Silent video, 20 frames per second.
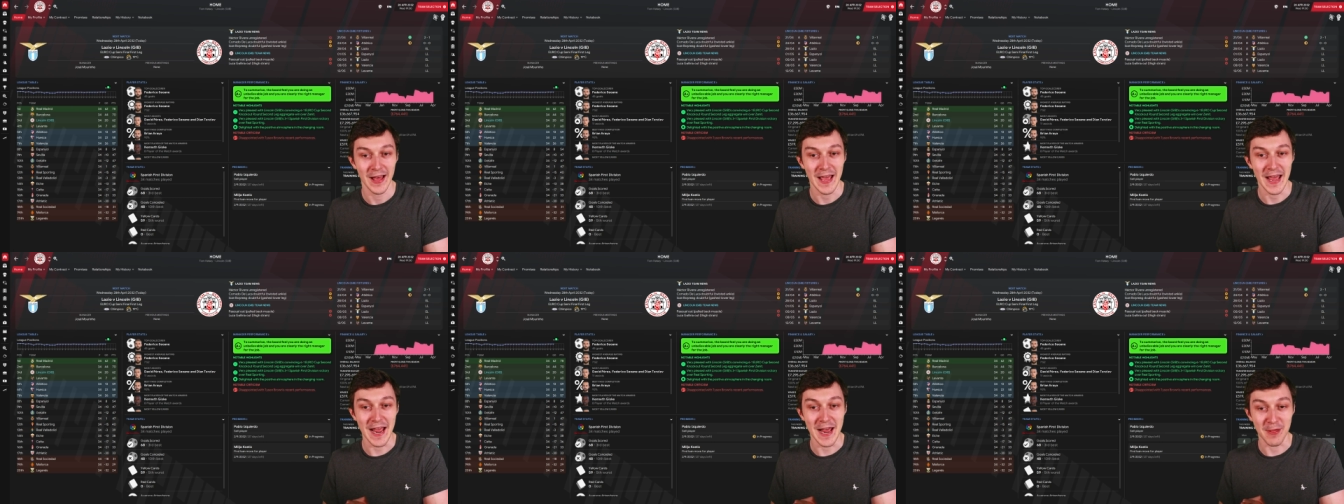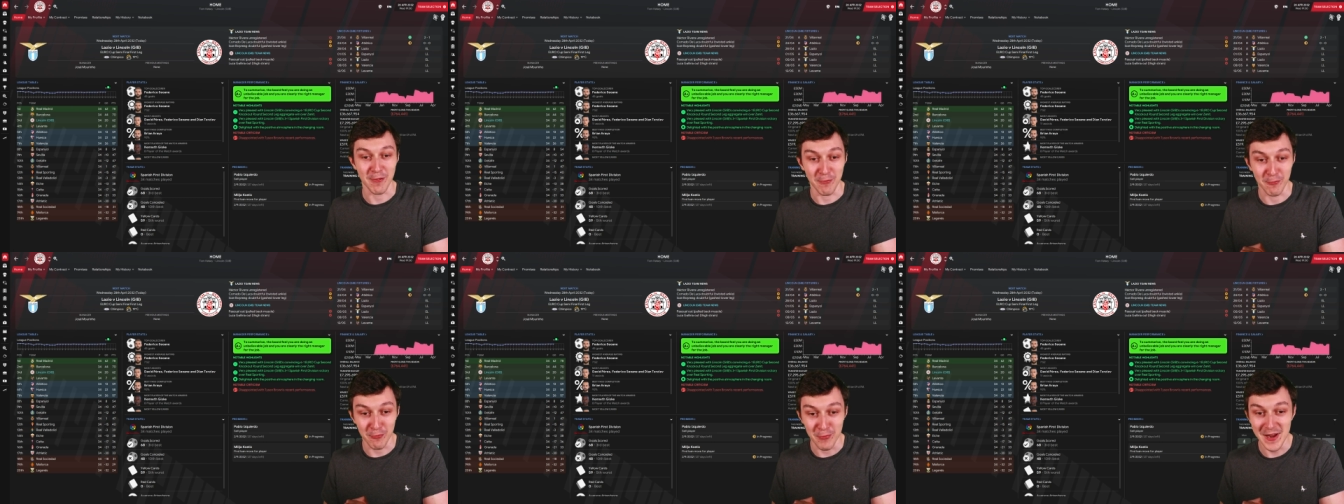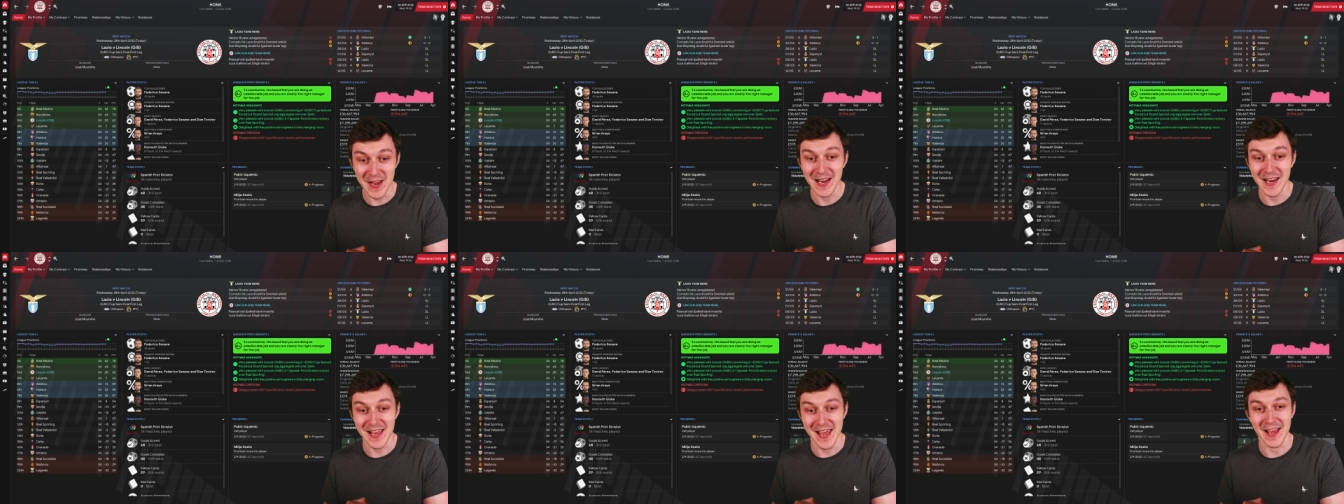it's
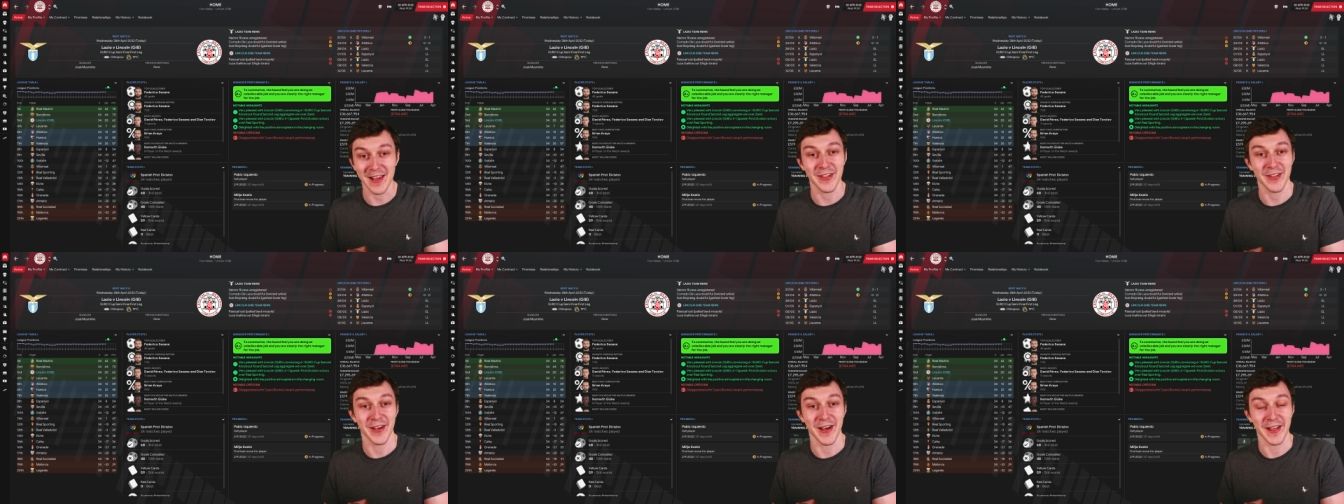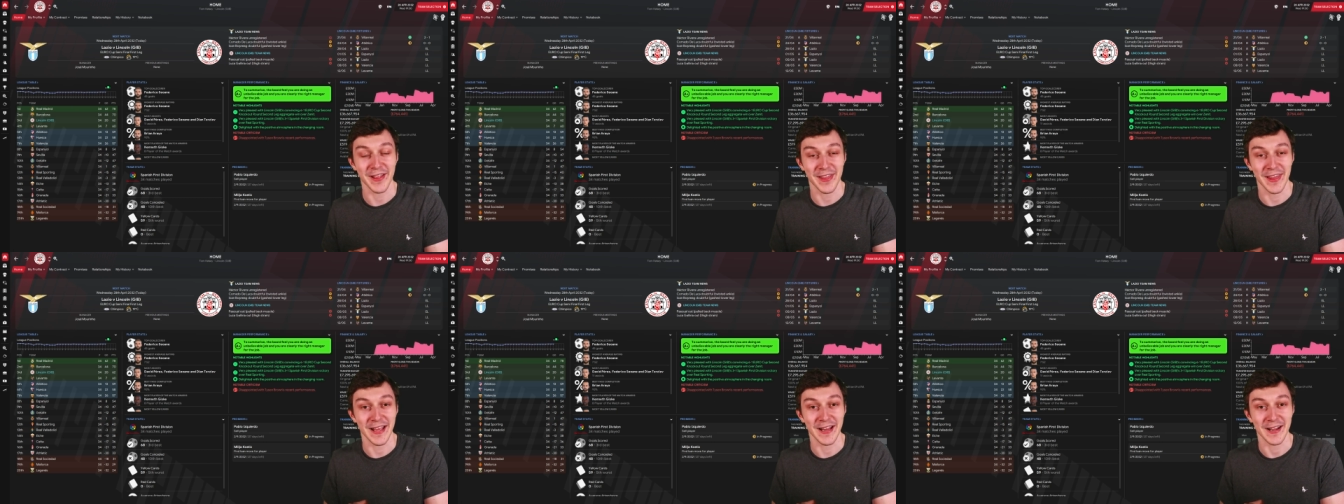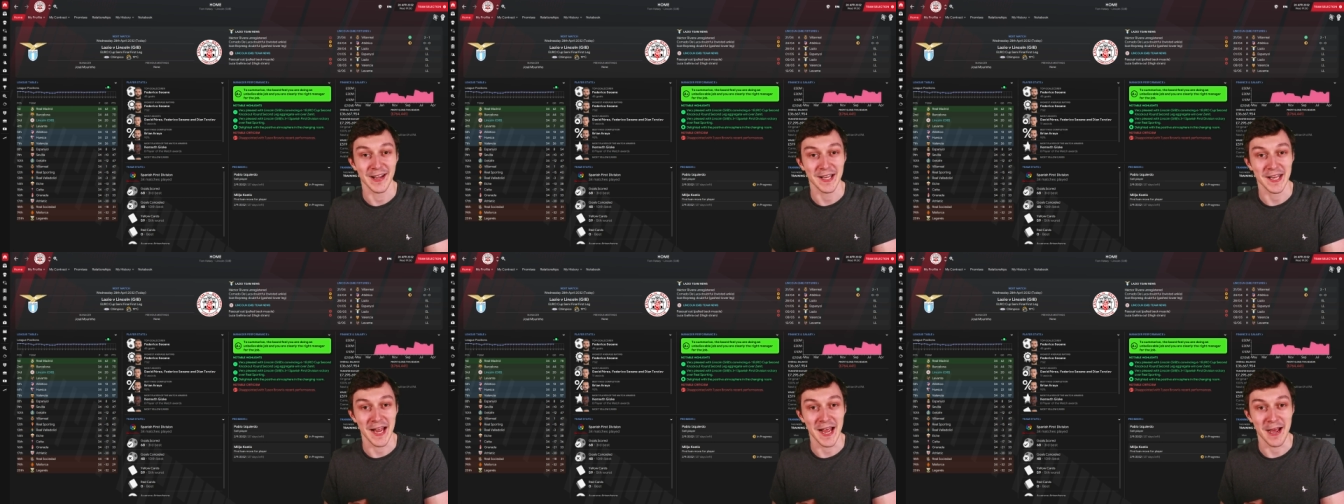really exciting
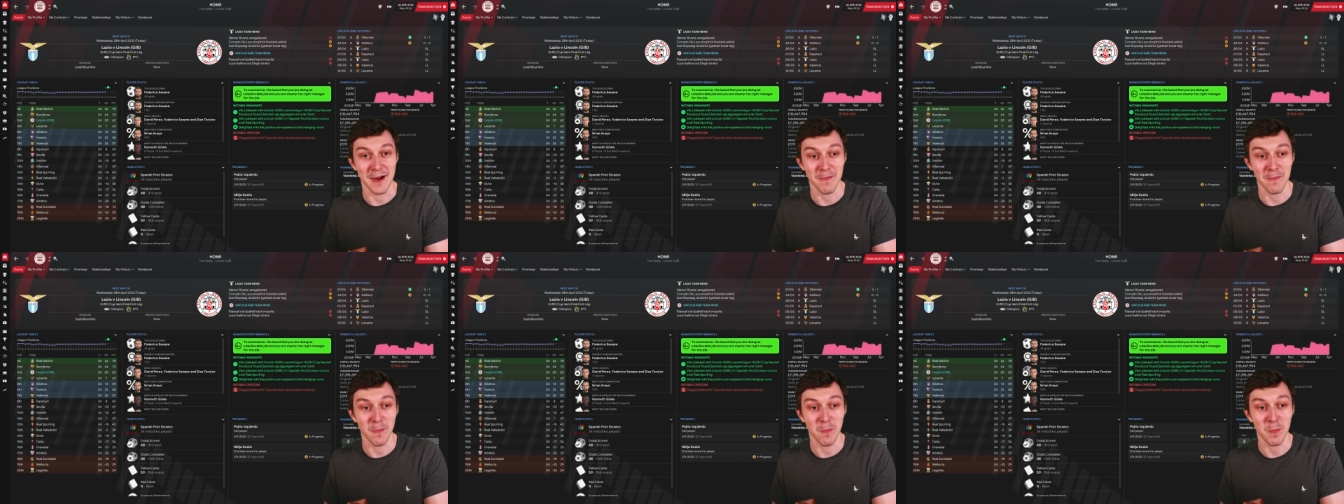now.